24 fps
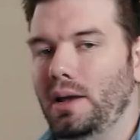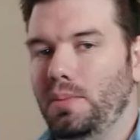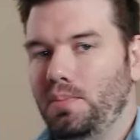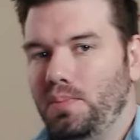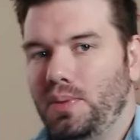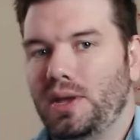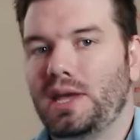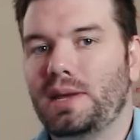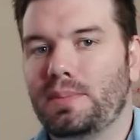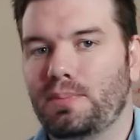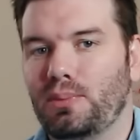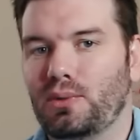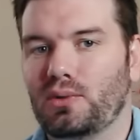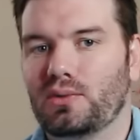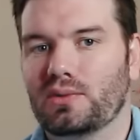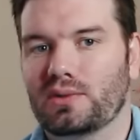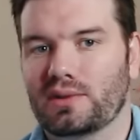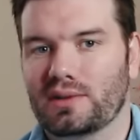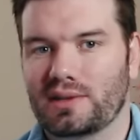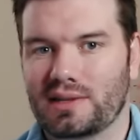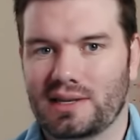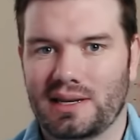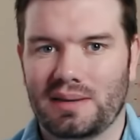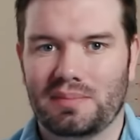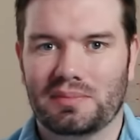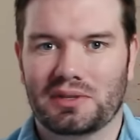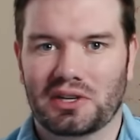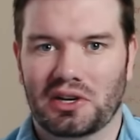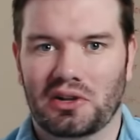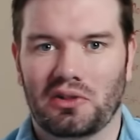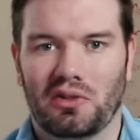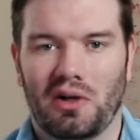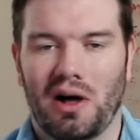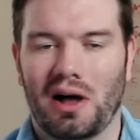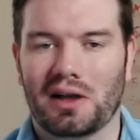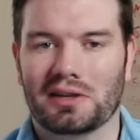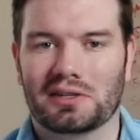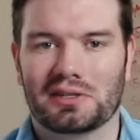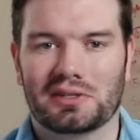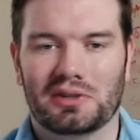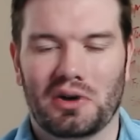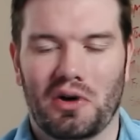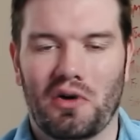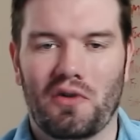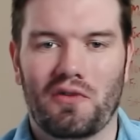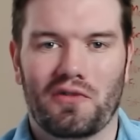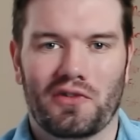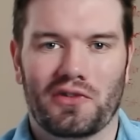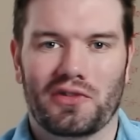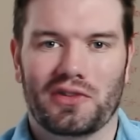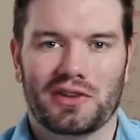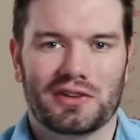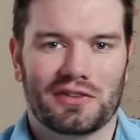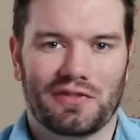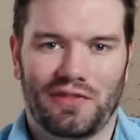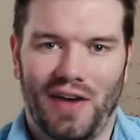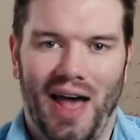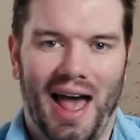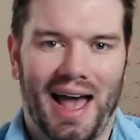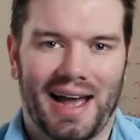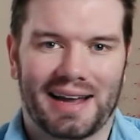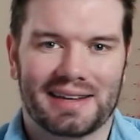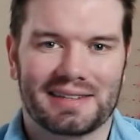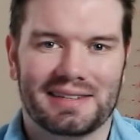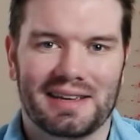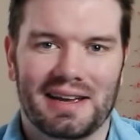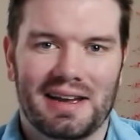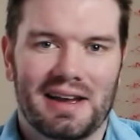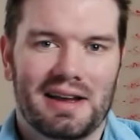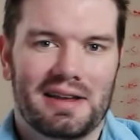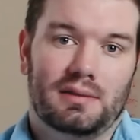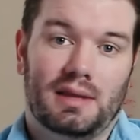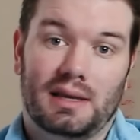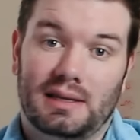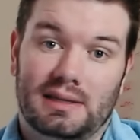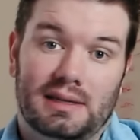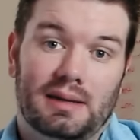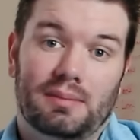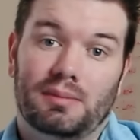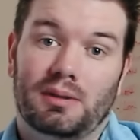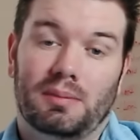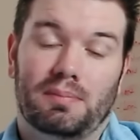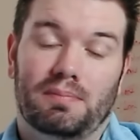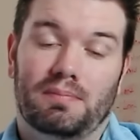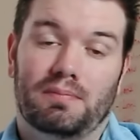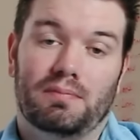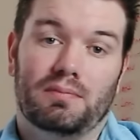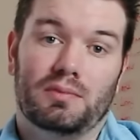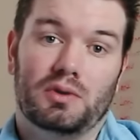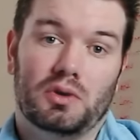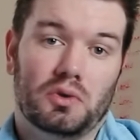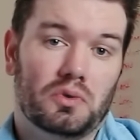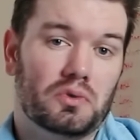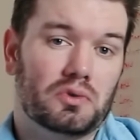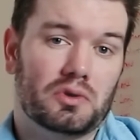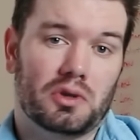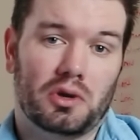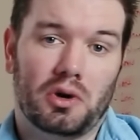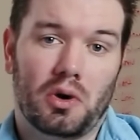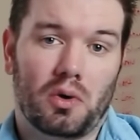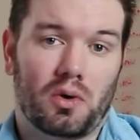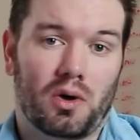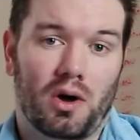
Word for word: And people seem to gloss over this fact. They seem to use the no